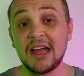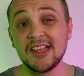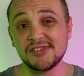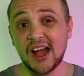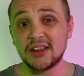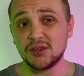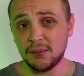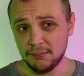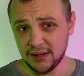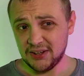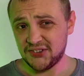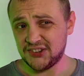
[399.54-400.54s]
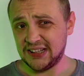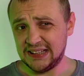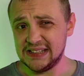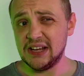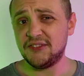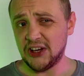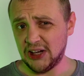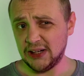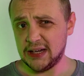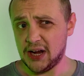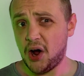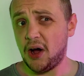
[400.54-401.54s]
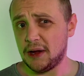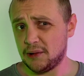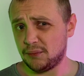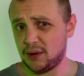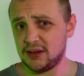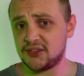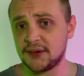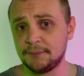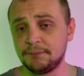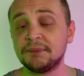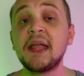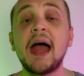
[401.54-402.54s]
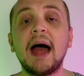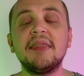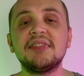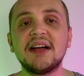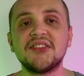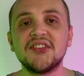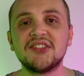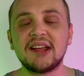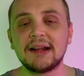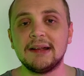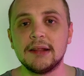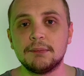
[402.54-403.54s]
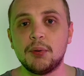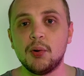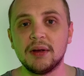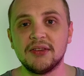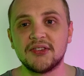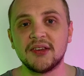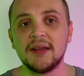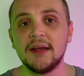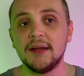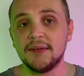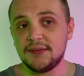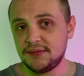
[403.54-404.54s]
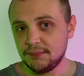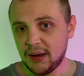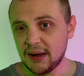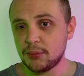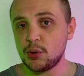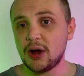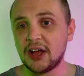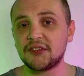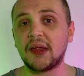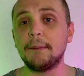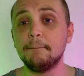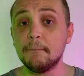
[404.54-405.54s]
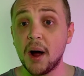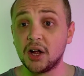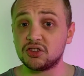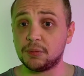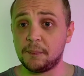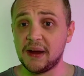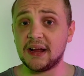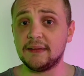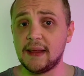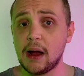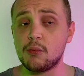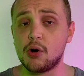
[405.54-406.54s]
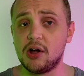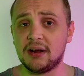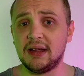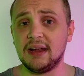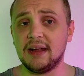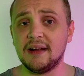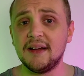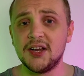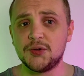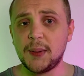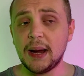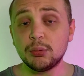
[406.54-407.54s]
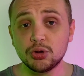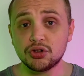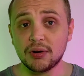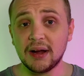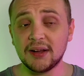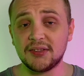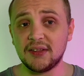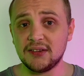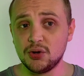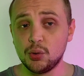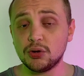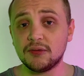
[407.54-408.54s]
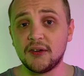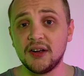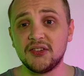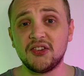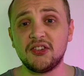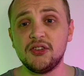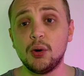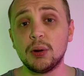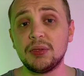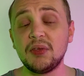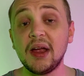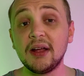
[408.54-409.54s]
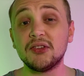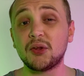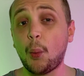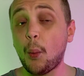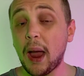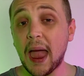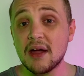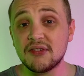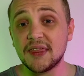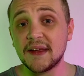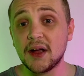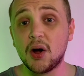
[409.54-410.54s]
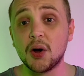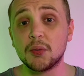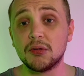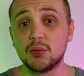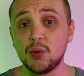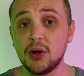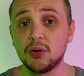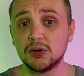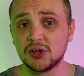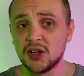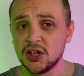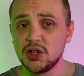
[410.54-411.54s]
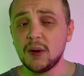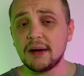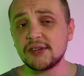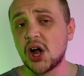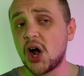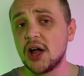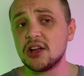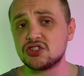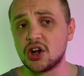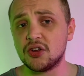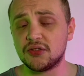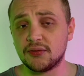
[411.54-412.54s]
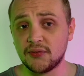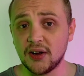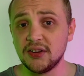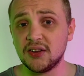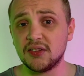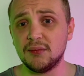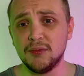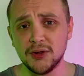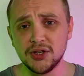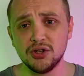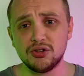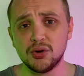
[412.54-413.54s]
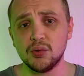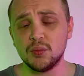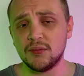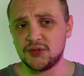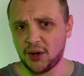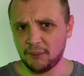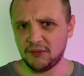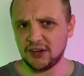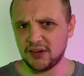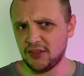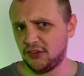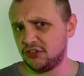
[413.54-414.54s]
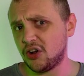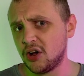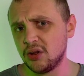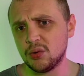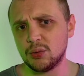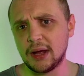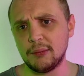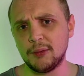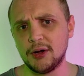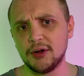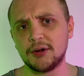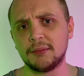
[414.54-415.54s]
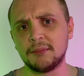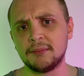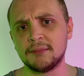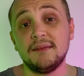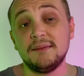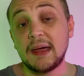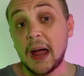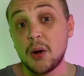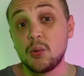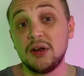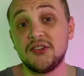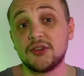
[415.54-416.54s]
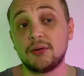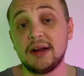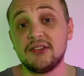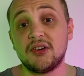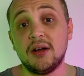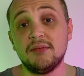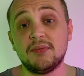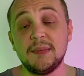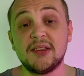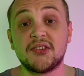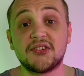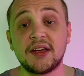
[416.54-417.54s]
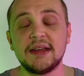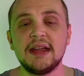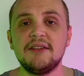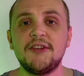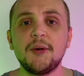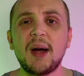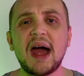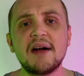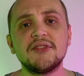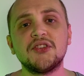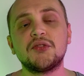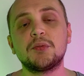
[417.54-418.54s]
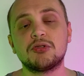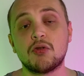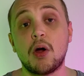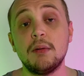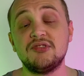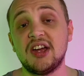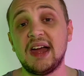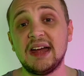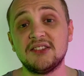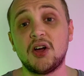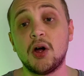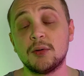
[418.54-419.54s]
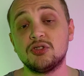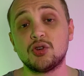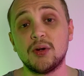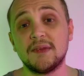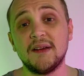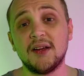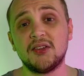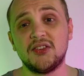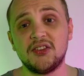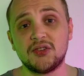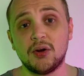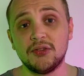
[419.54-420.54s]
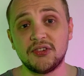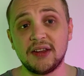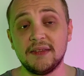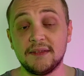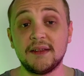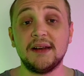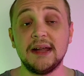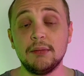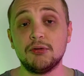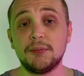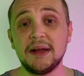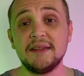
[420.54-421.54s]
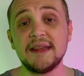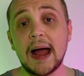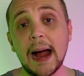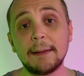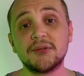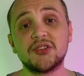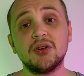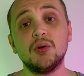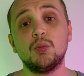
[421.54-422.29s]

That number is significantly higher, right? And that's exactly the point. Apple has a much bigger network here. To be able to track your devices and your things wherever they are in the world, you have a higher chance of finding them than you do with something like the Tile network. Now is a great time for me to say, if you haven't subscribed yet and are enjoying this content, then it would mean the absolute